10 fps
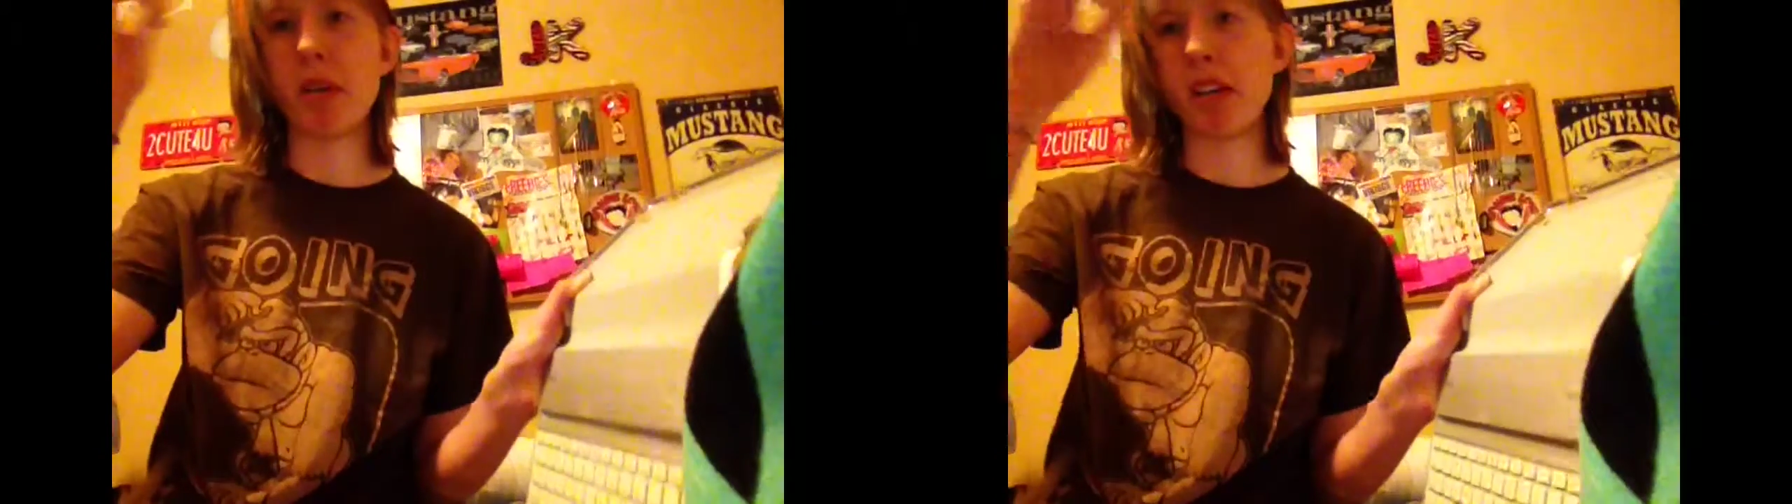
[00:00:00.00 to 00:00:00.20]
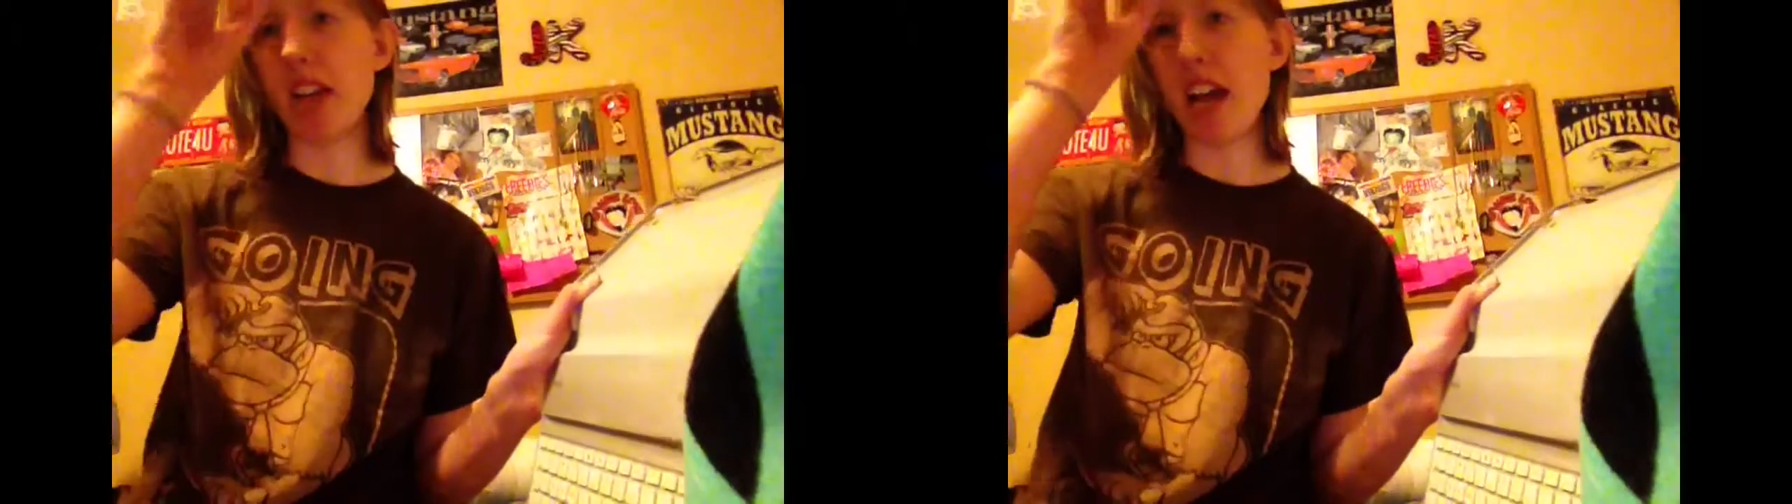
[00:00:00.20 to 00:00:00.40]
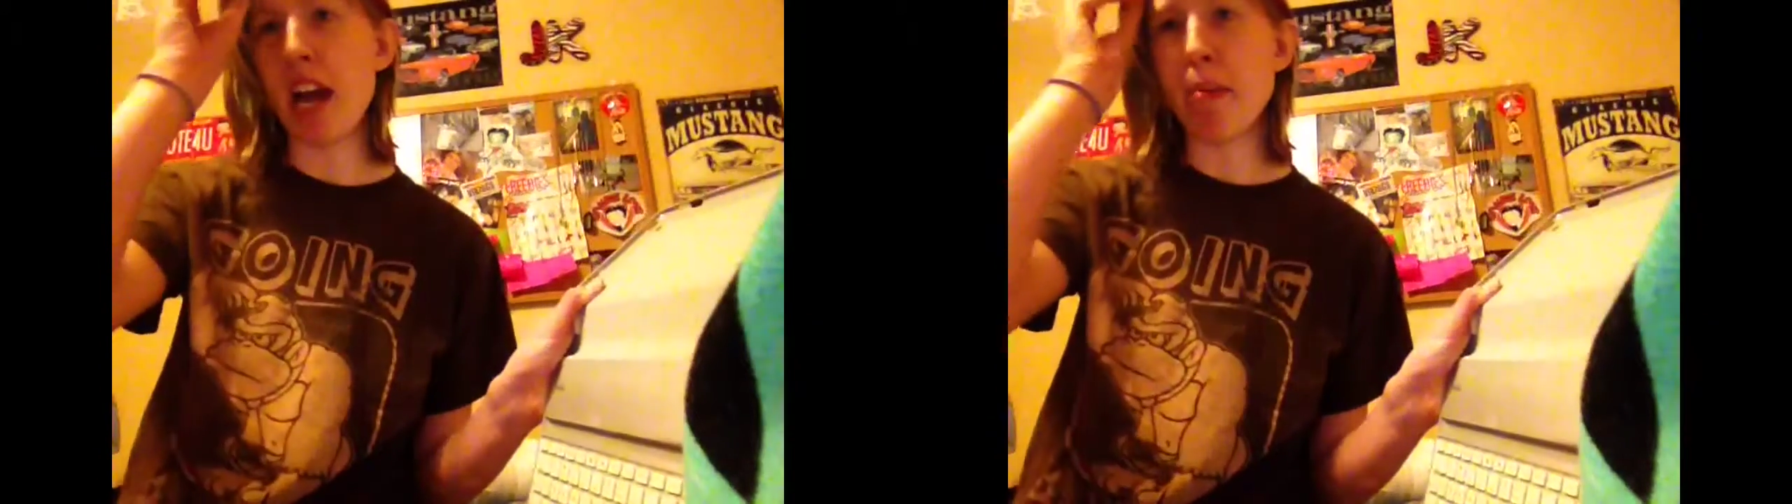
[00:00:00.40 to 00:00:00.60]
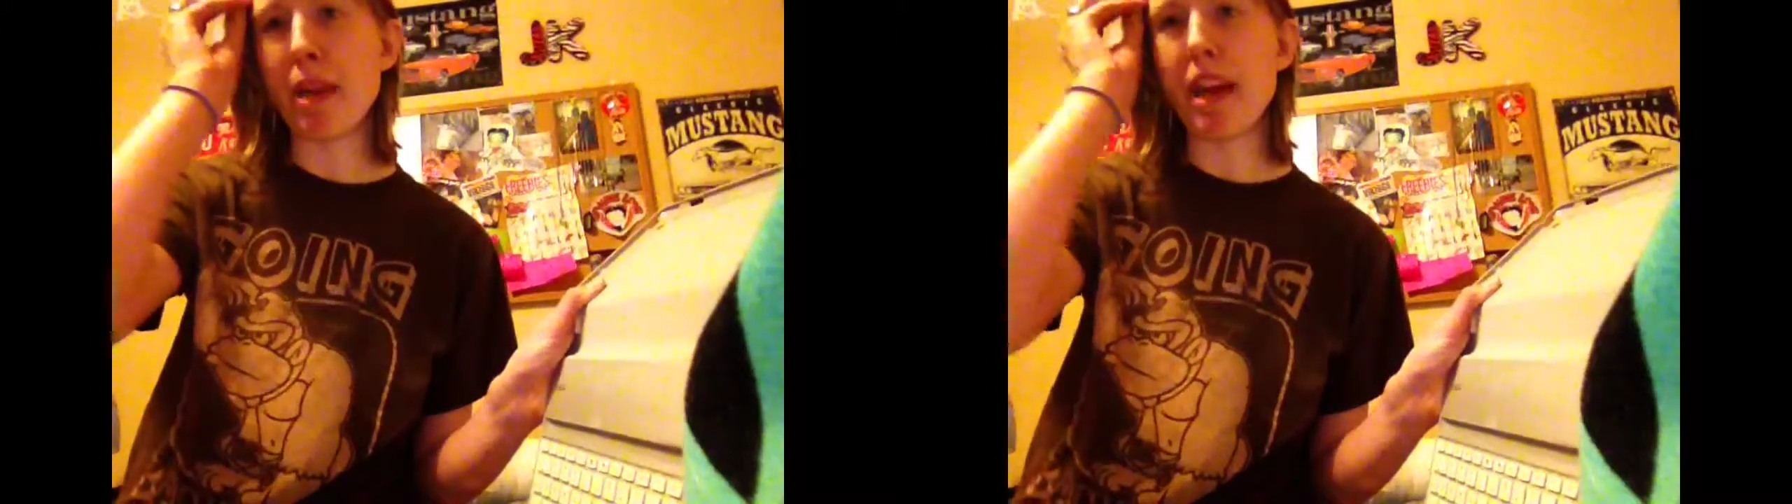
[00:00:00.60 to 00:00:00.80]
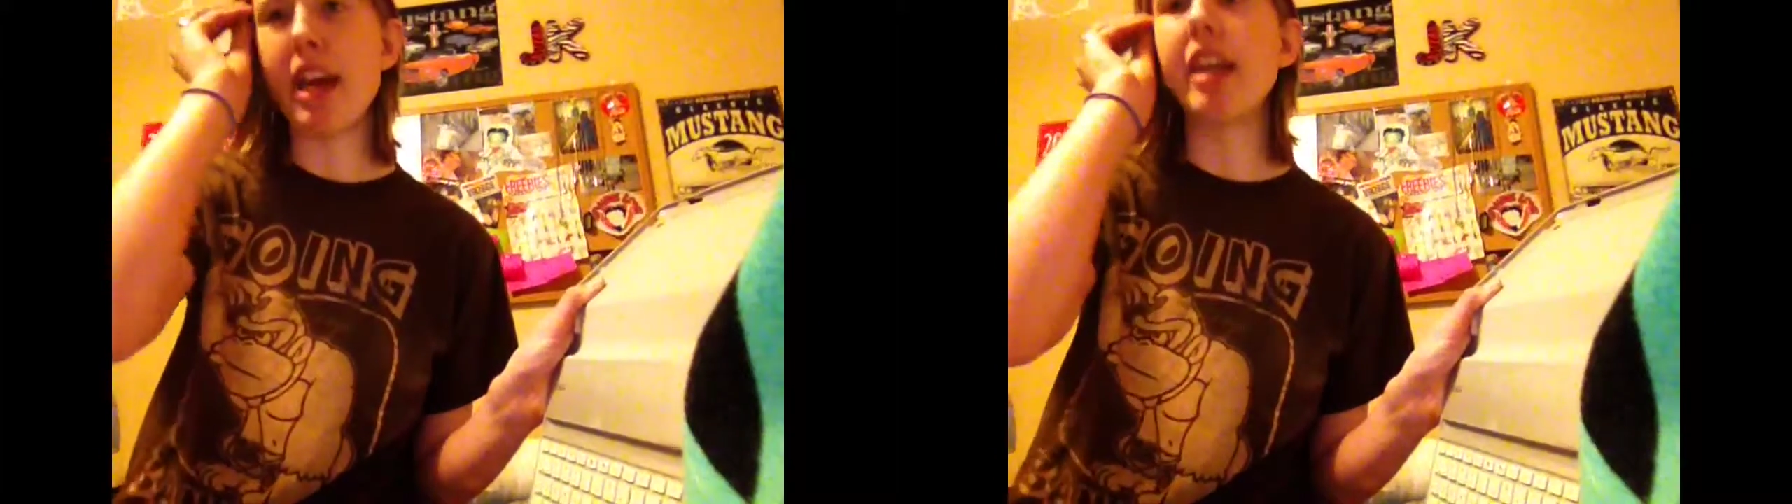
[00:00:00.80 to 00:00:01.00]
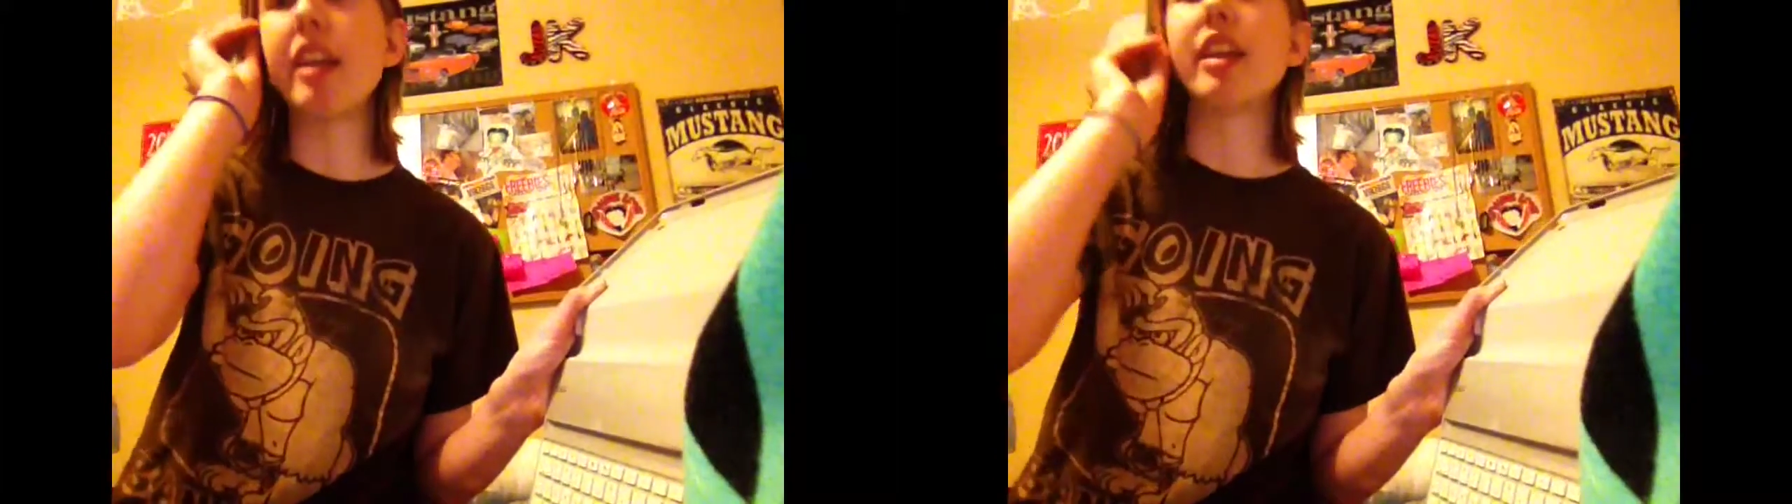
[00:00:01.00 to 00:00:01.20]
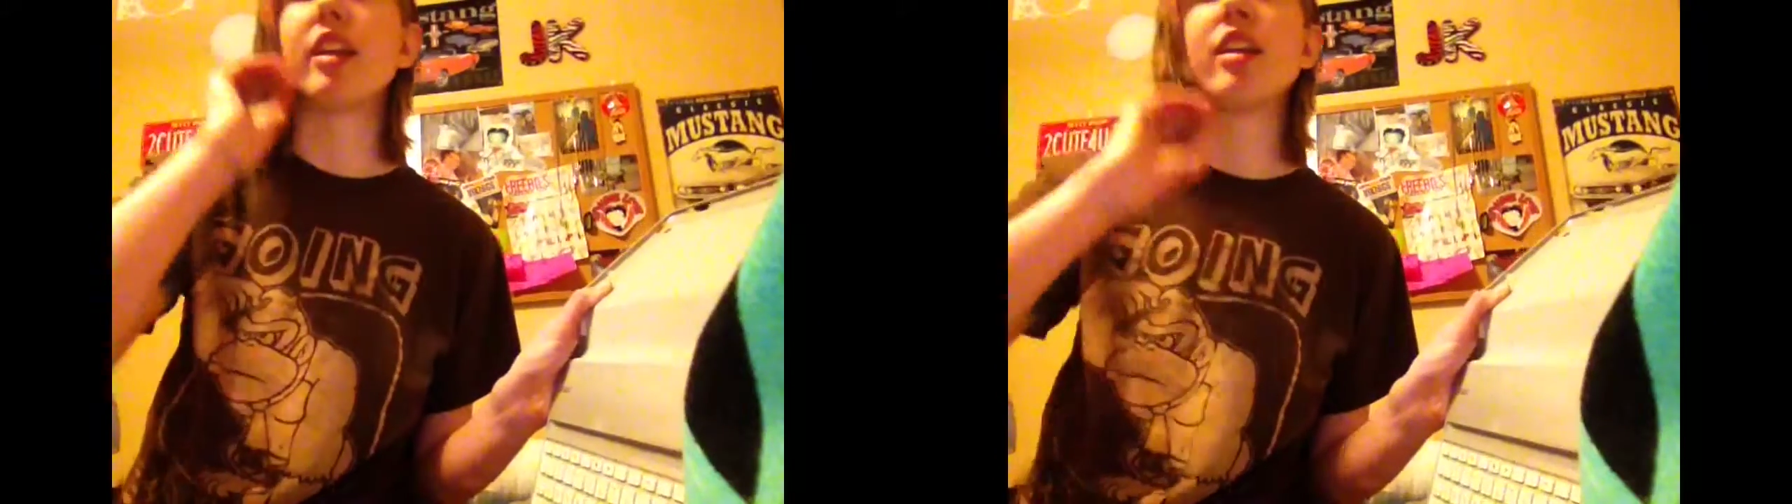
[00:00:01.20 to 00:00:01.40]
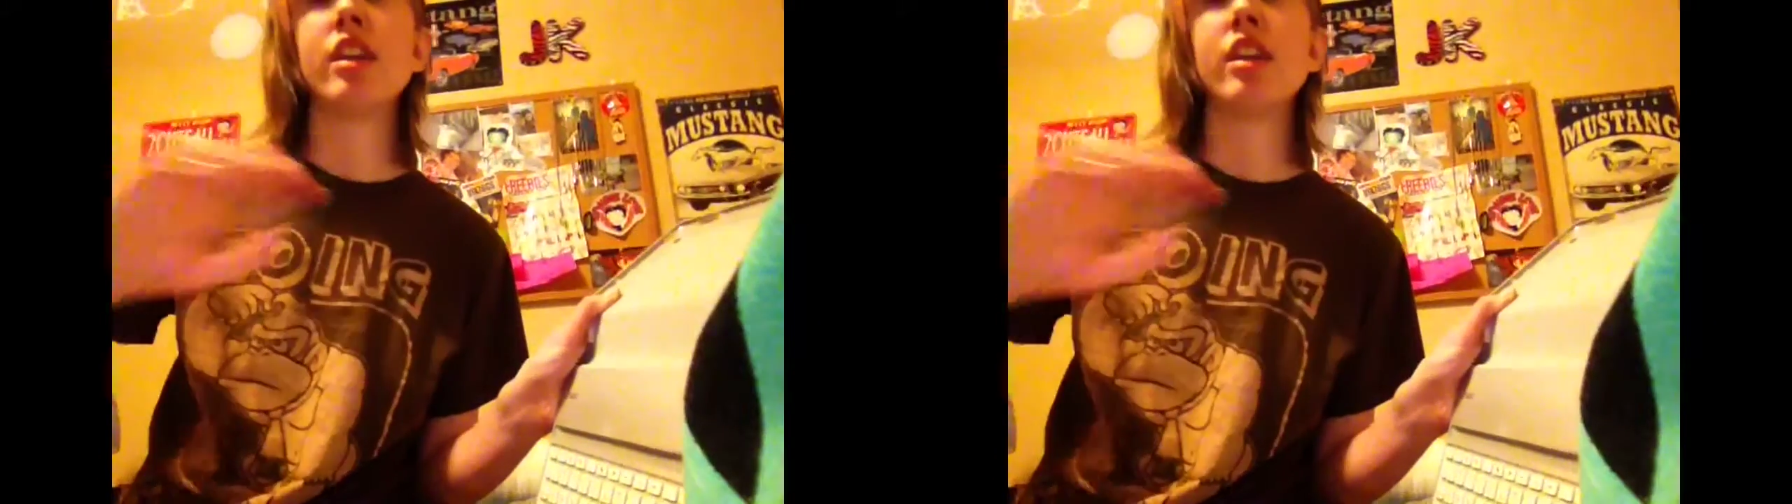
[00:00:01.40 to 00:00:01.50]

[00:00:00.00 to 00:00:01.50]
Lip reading: your iPad, and then